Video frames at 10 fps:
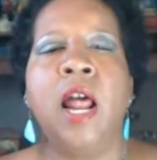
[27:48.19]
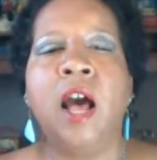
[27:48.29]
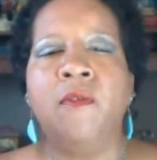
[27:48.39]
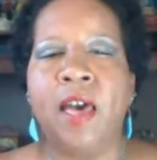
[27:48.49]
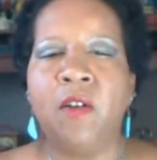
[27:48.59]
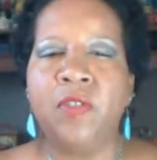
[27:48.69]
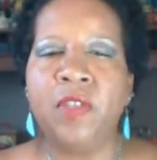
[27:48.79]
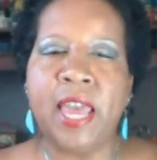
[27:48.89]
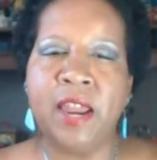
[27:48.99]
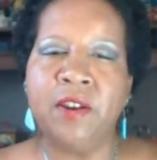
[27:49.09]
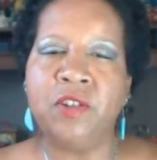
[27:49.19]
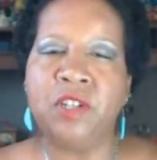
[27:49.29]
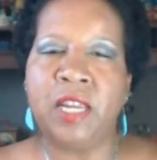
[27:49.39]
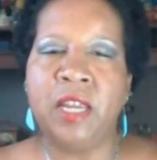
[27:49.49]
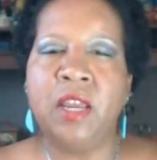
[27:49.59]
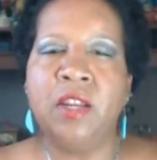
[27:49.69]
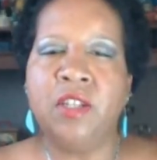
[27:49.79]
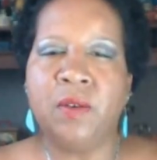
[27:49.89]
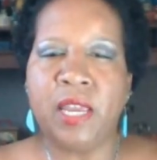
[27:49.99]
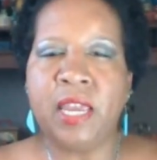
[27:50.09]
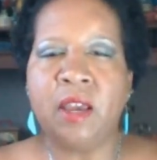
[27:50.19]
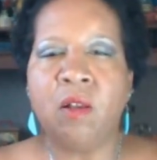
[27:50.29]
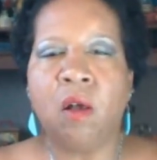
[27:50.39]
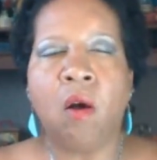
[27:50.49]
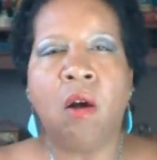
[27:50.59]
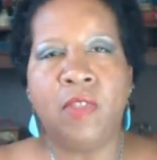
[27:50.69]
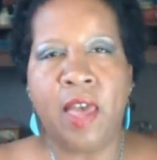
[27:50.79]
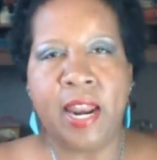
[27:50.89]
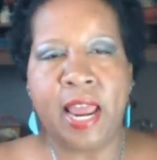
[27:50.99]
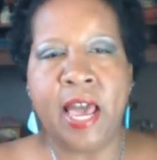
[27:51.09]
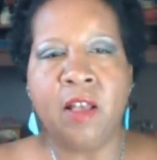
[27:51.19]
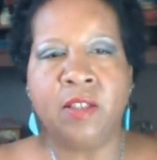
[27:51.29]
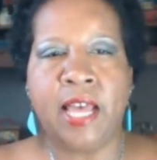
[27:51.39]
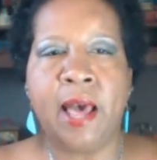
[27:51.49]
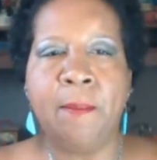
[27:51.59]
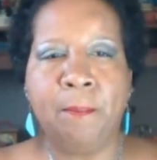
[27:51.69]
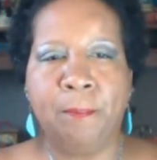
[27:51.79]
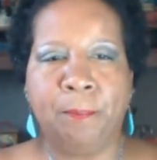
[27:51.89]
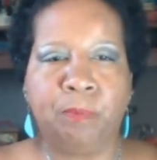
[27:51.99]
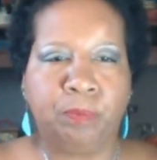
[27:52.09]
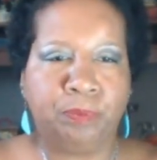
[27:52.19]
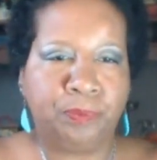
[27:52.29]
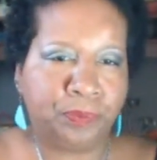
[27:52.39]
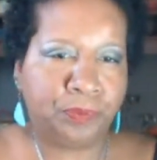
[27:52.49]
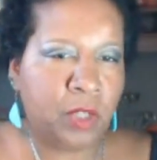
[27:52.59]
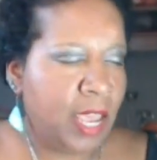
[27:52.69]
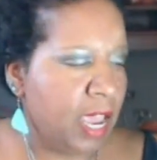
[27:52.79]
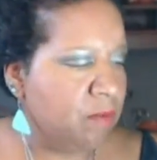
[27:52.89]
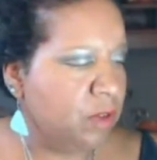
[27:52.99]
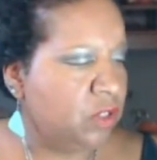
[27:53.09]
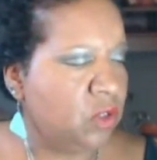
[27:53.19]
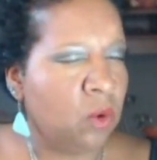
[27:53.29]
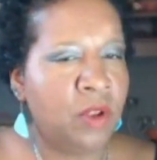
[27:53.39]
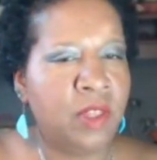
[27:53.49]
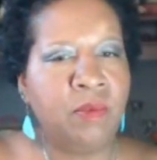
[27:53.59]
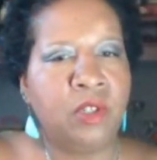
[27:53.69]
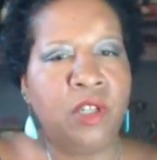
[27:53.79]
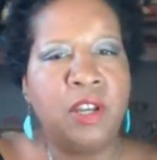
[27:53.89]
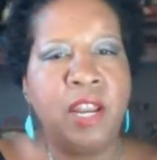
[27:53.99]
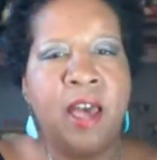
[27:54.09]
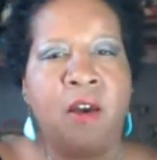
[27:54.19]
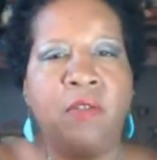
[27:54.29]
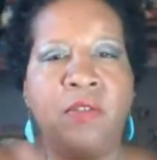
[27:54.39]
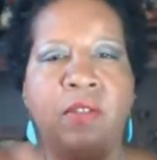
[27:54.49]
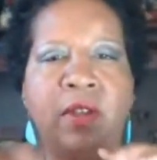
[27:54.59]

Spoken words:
of healthy energy to heal all that ails them and restore them to good health.